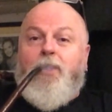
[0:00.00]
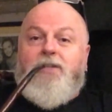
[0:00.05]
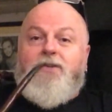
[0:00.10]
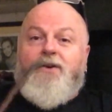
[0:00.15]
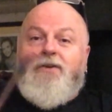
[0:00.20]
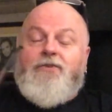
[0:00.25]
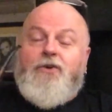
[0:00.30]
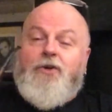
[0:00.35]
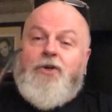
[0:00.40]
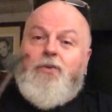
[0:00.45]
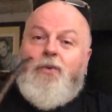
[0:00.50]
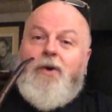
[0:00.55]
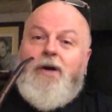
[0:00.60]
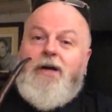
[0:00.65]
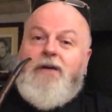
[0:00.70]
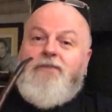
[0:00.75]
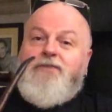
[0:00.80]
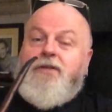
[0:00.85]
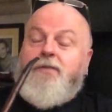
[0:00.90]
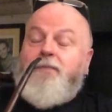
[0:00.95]
So I've got
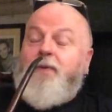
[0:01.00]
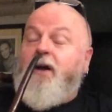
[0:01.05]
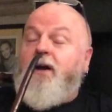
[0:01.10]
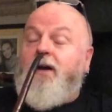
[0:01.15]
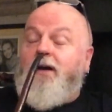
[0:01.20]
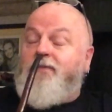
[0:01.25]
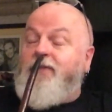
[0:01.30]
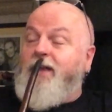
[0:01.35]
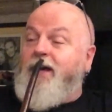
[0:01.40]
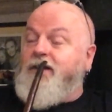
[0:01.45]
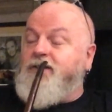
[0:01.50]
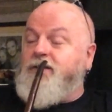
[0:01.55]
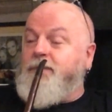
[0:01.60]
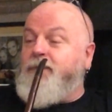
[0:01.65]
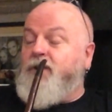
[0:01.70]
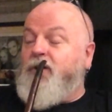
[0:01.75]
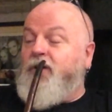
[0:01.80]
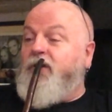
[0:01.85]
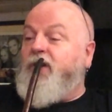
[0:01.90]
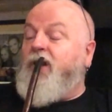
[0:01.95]
quite a supply of that to
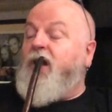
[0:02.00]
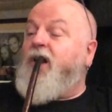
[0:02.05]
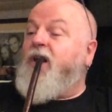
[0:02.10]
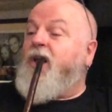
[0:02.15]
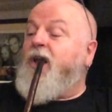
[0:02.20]
burn.